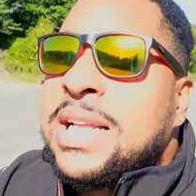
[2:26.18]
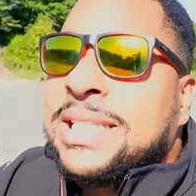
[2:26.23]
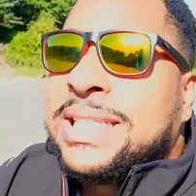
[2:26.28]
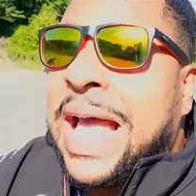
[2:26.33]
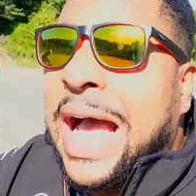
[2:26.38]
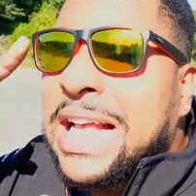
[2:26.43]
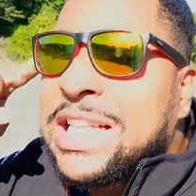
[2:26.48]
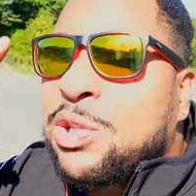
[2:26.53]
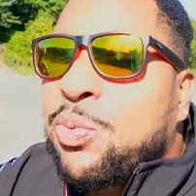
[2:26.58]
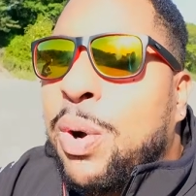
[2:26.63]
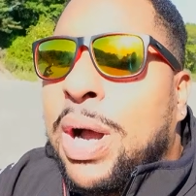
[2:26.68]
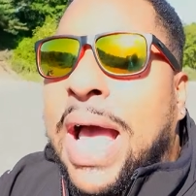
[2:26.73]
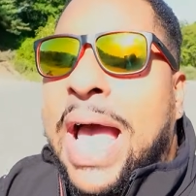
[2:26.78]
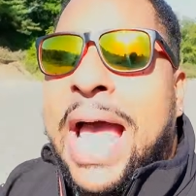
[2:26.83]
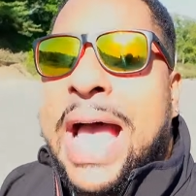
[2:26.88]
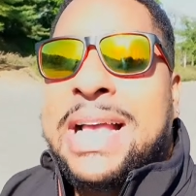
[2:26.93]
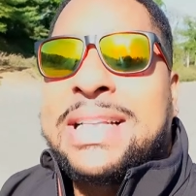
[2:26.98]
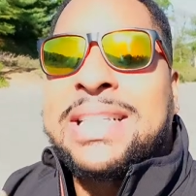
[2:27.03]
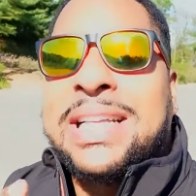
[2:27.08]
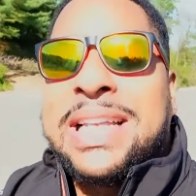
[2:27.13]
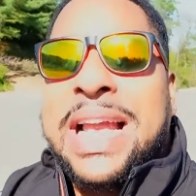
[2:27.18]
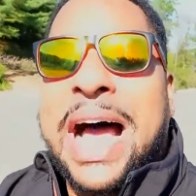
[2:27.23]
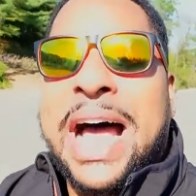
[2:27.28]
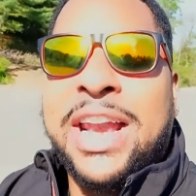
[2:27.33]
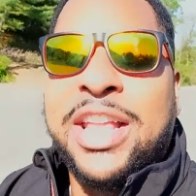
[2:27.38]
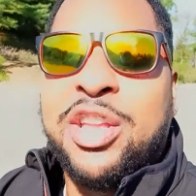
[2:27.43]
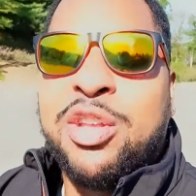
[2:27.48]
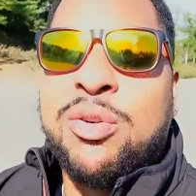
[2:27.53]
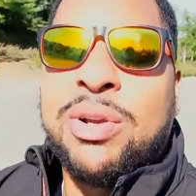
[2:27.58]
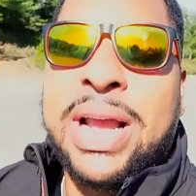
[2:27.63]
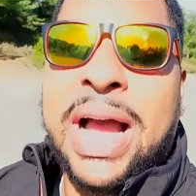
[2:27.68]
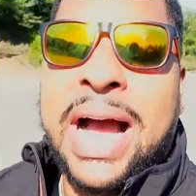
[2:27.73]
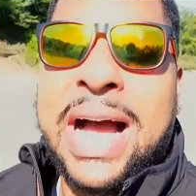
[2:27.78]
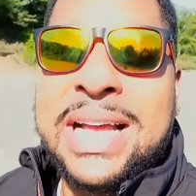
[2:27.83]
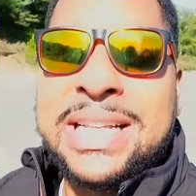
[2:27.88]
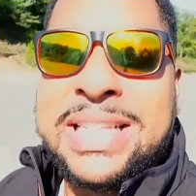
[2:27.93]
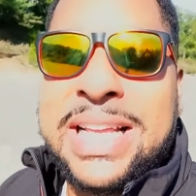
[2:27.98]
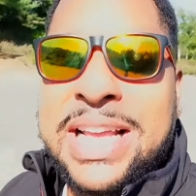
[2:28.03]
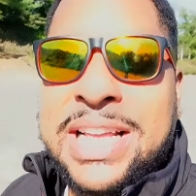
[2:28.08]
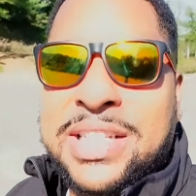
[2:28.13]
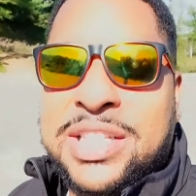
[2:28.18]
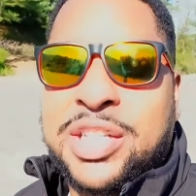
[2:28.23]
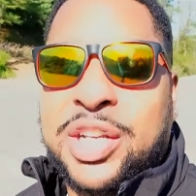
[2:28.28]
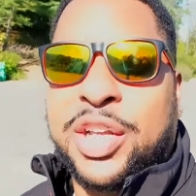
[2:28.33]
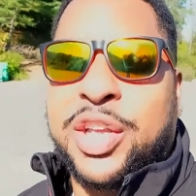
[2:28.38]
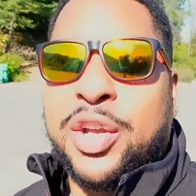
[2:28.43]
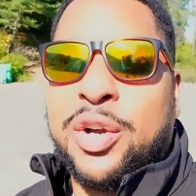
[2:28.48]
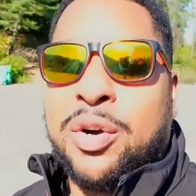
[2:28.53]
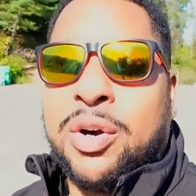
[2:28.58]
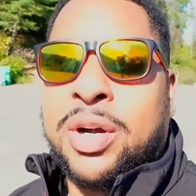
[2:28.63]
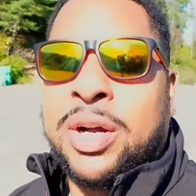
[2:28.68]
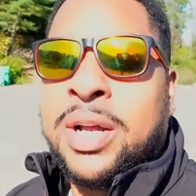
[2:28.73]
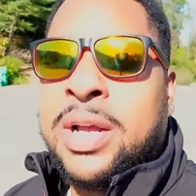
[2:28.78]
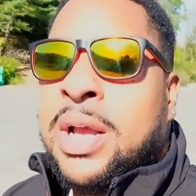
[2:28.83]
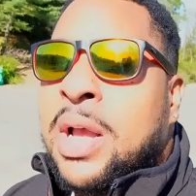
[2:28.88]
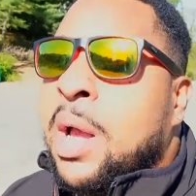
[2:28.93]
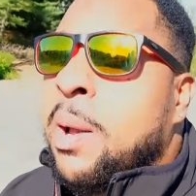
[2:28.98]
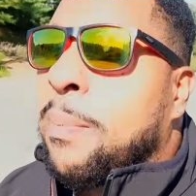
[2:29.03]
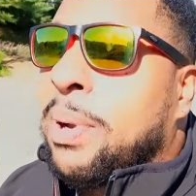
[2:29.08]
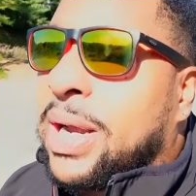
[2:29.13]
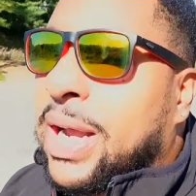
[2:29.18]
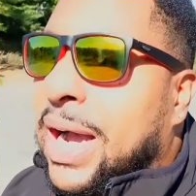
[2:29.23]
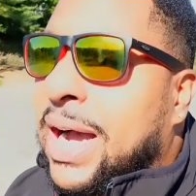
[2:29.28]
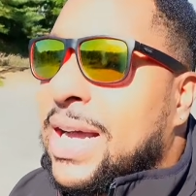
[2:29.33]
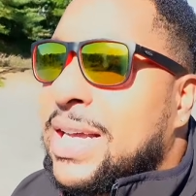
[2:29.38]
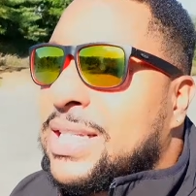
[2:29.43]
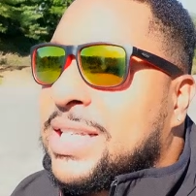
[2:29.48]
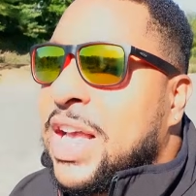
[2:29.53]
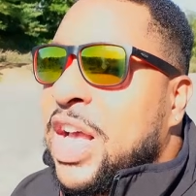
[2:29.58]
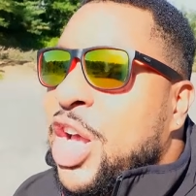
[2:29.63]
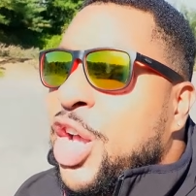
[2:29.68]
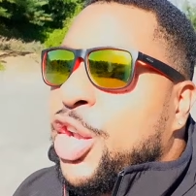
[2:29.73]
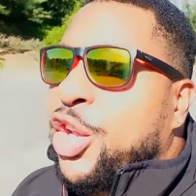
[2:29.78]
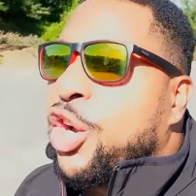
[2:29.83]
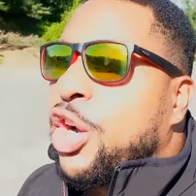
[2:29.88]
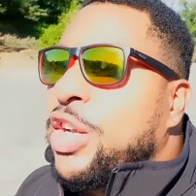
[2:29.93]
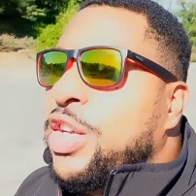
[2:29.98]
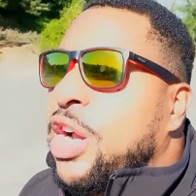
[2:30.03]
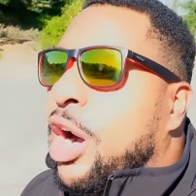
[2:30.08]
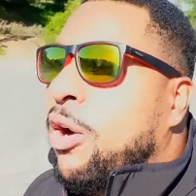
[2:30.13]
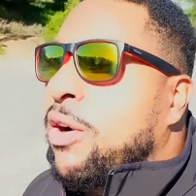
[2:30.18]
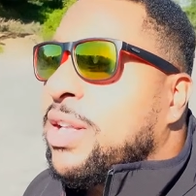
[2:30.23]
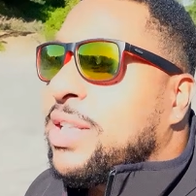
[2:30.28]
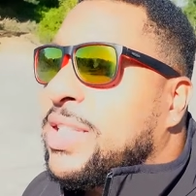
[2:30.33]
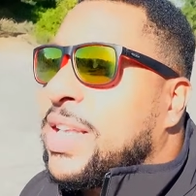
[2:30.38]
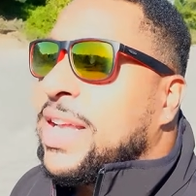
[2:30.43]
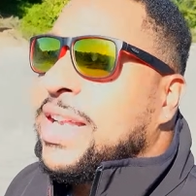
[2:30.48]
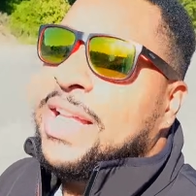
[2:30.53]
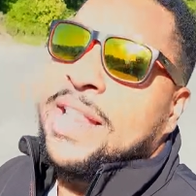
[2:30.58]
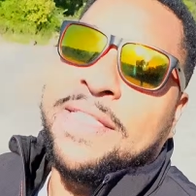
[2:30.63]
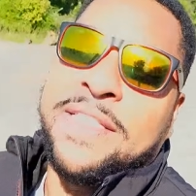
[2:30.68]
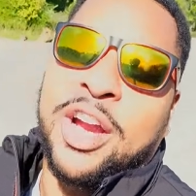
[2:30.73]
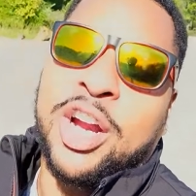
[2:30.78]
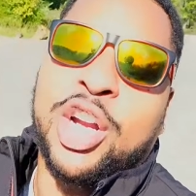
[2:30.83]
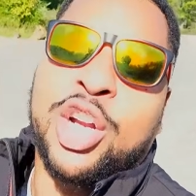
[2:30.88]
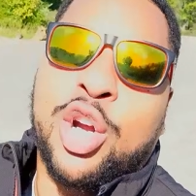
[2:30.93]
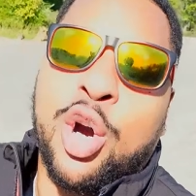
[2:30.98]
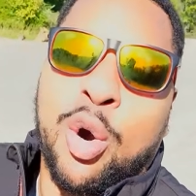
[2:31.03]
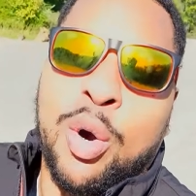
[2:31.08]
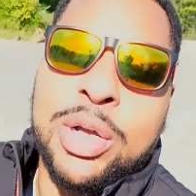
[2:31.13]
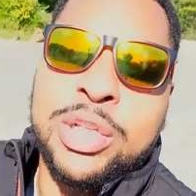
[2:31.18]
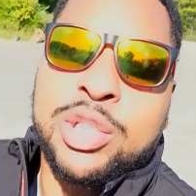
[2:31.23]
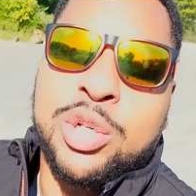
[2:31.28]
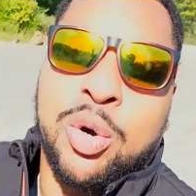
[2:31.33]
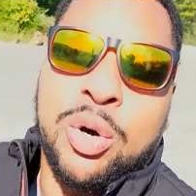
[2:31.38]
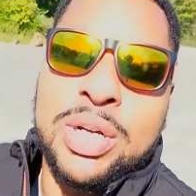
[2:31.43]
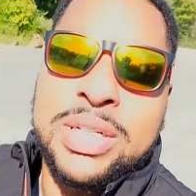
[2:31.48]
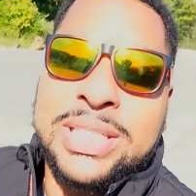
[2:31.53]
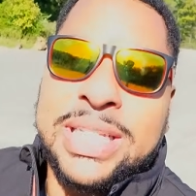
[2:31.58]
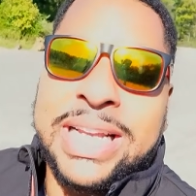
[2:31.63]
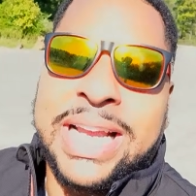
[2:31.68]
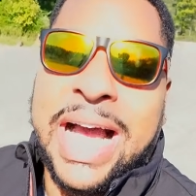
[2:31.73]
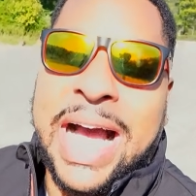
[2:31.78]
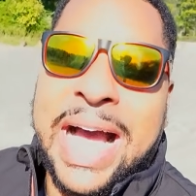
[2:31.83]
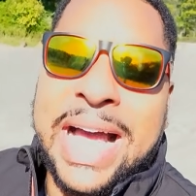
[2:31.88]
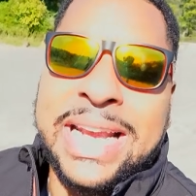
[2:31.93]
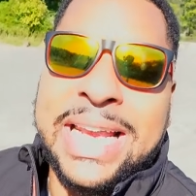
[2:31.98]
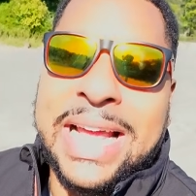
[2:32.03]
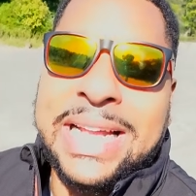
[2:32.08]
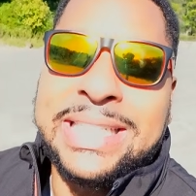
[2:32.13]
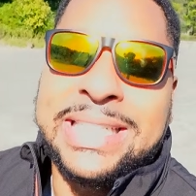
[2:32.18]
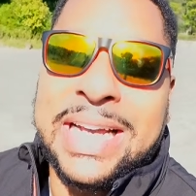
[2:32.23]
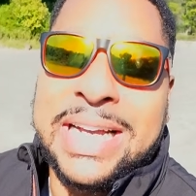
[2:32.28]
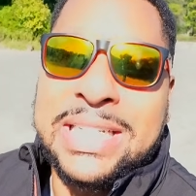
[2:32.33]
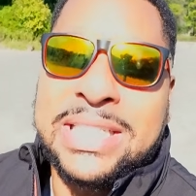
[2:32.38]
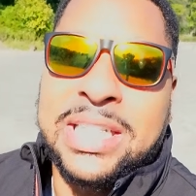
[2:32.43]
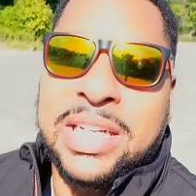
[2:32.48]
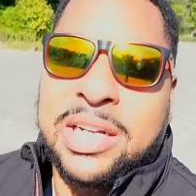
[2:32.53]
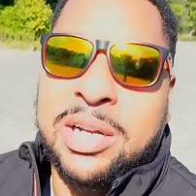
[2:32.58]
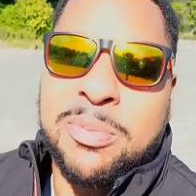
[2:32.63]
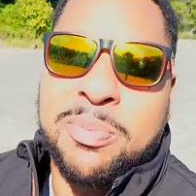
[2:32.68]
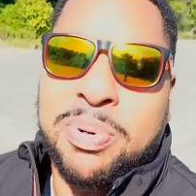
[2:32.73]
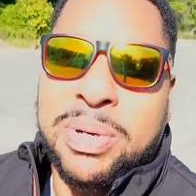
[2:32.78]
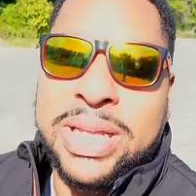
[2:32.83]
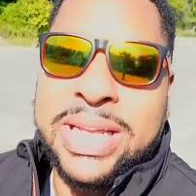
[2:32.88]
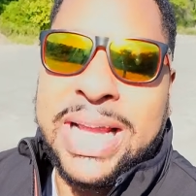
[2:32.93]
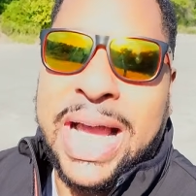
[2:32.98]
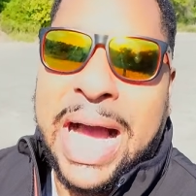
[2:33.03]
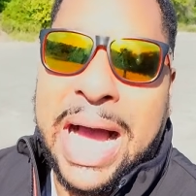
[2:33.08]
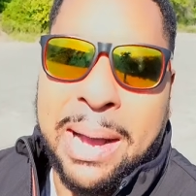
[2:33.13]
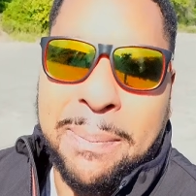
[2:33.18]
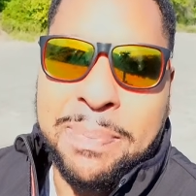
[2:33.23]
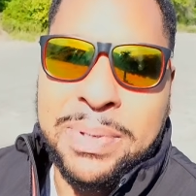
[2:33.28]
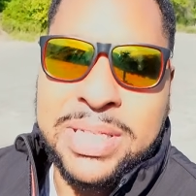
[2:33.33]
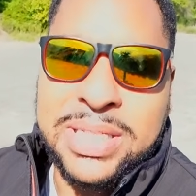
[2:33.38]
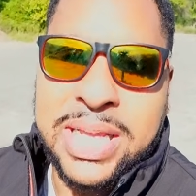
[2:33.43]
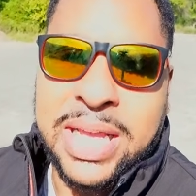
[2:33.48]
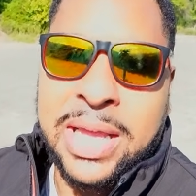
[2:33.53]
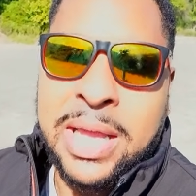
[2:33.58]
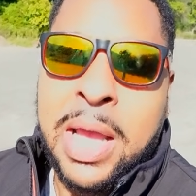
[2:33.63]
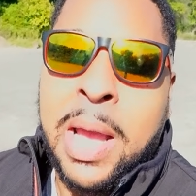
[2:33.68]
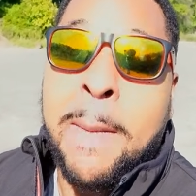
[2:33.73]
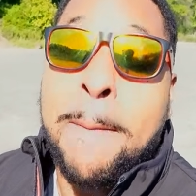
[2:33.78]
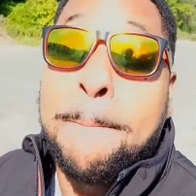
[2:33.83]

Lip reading: That's what has a lot of you guys insecure, because you're noticing they're going towards the guy that does the complete opposite.